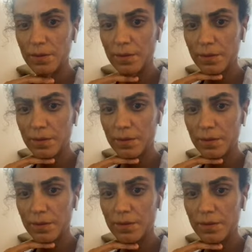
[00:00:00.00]

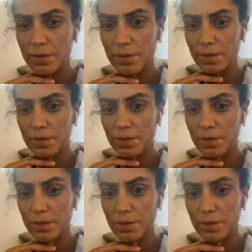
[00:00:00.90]

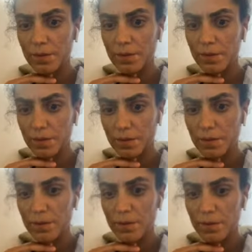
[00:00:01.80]

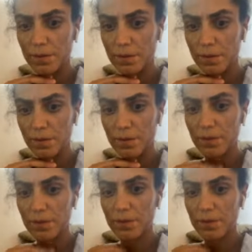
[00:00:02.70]

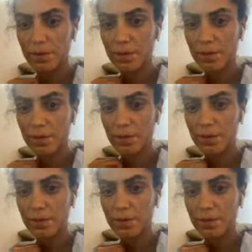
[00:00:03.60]

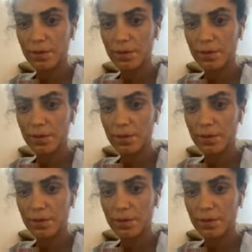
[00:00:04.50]
This person isn't speaking.